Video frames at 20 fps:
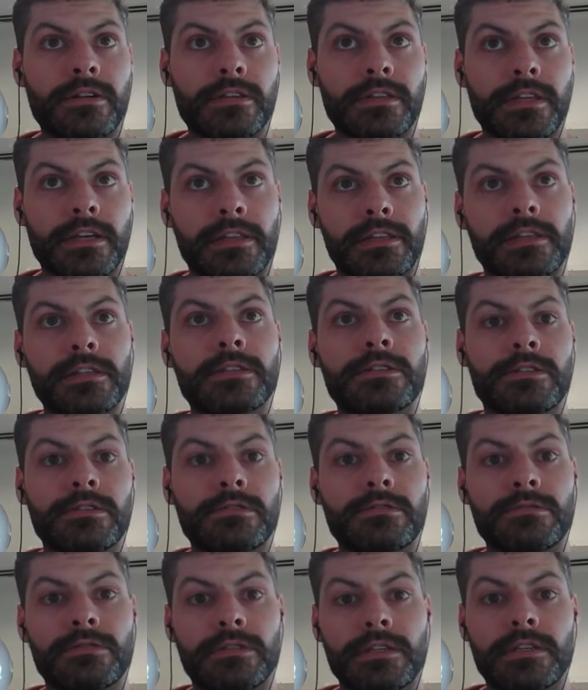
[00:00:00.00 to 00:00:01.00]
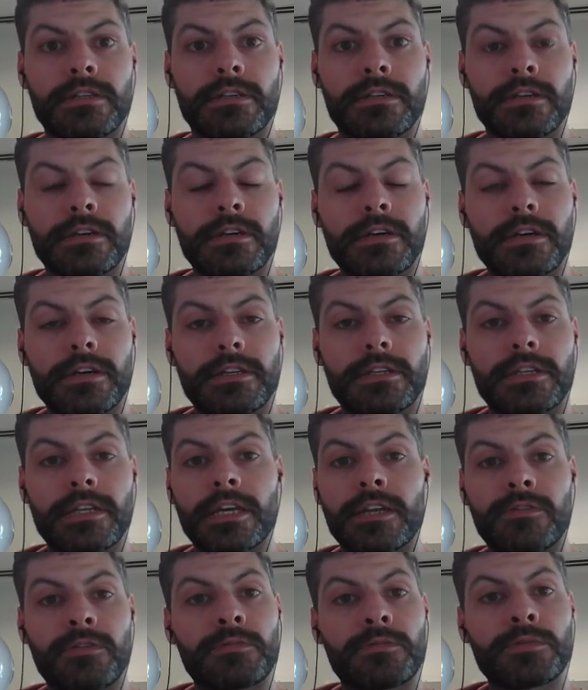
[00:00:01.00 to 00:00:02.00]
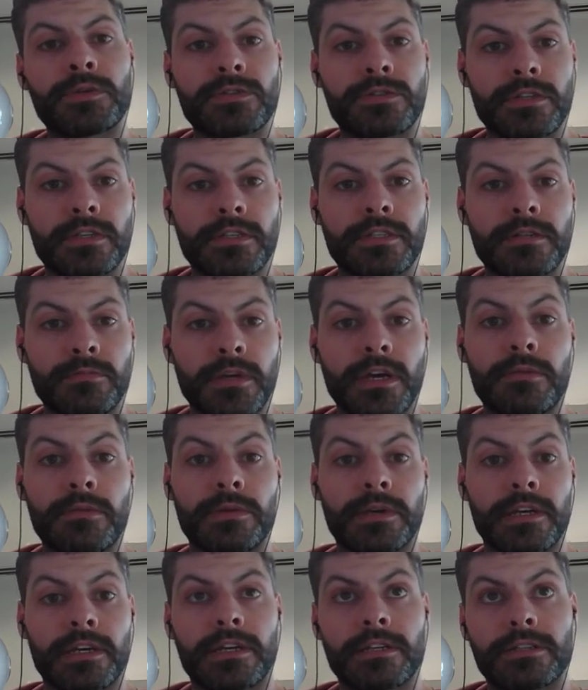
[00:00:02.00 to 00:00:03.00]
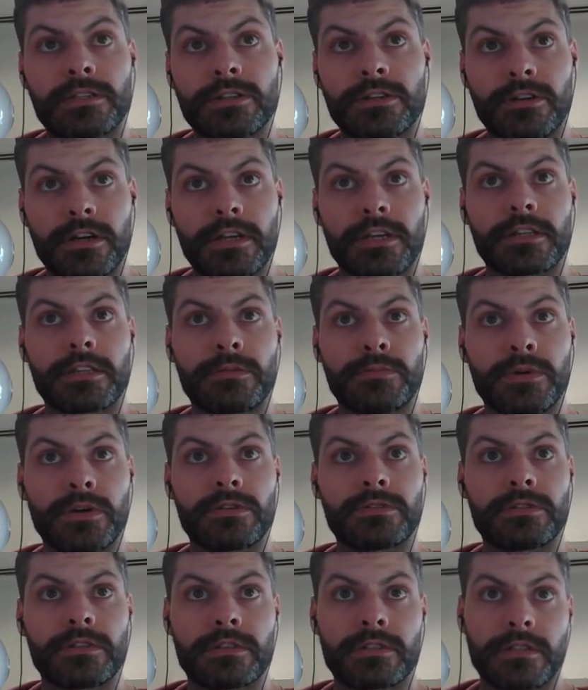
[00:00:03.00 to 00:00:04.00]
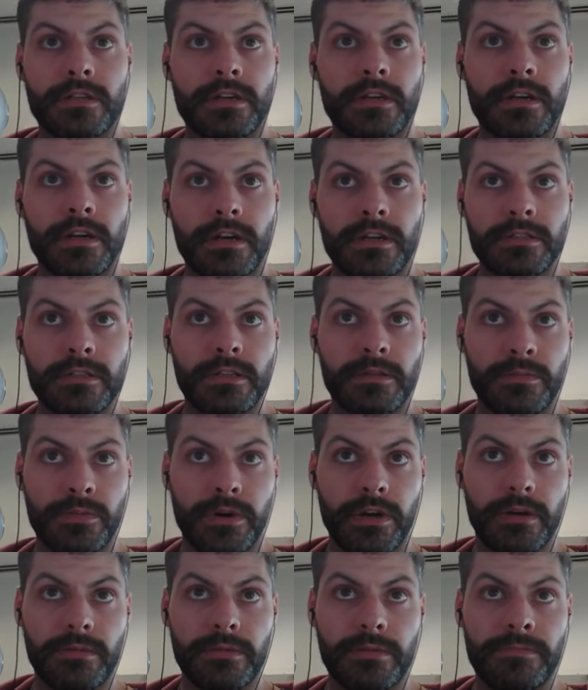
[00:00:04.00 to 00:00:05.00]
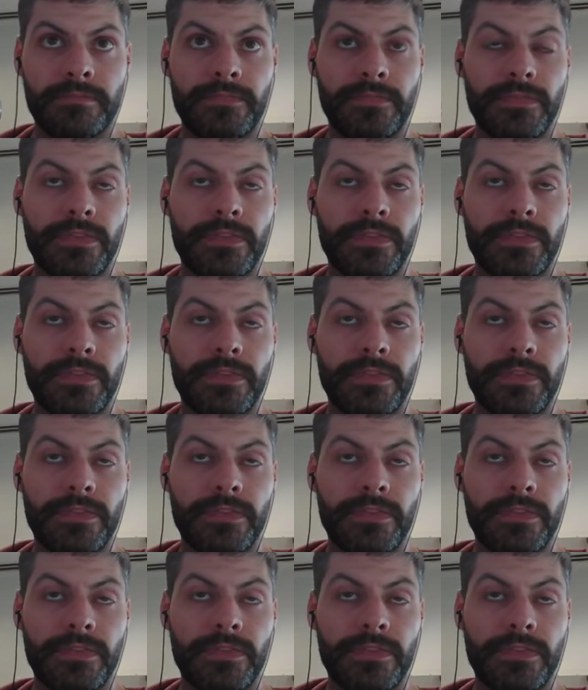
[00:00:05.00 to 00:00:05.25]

lead to the native immune system coming in and degrading the proteins that are causing the problem.